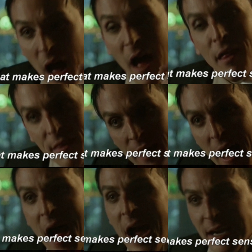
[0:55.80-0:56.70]
this
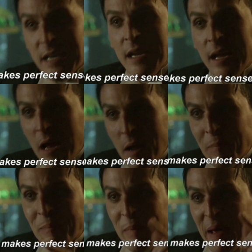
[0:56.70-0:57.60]
is the
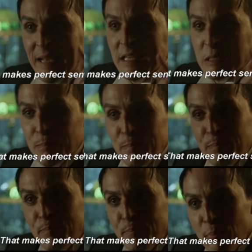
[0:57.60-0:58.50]
most logical
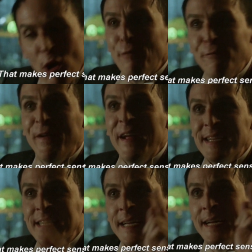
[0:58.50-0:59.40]
matchup for
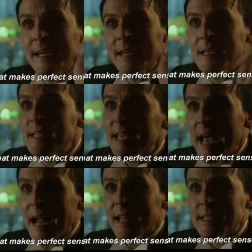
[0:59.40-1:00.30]
the next
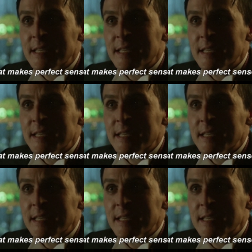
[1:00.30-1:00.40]
East versus